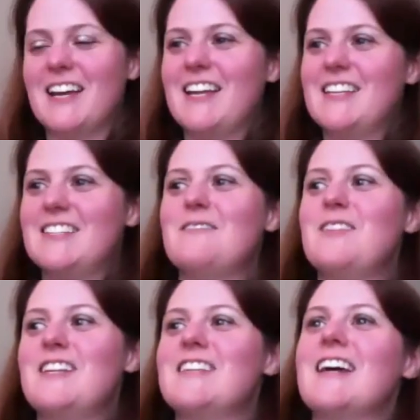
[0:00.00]
get some of
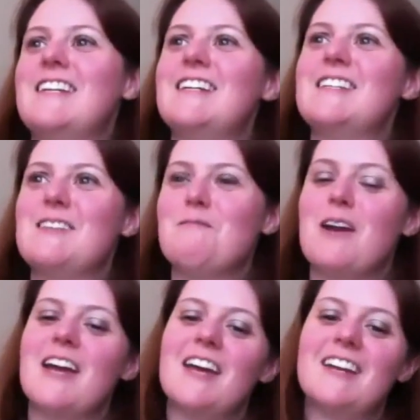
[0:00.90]
these ideas in
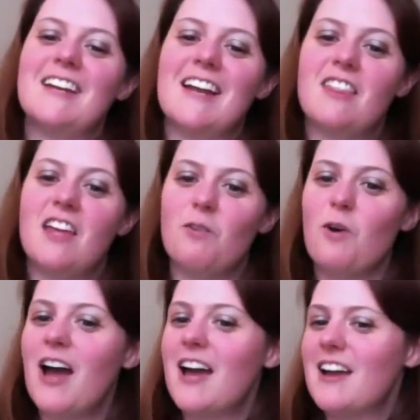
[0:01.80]
my head, and I think,
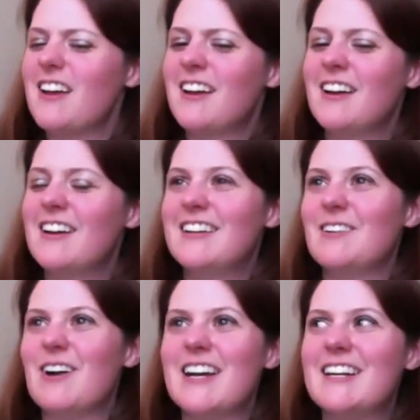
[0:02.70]
why
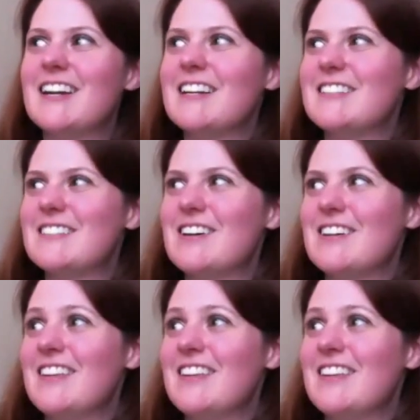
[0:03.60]
did I start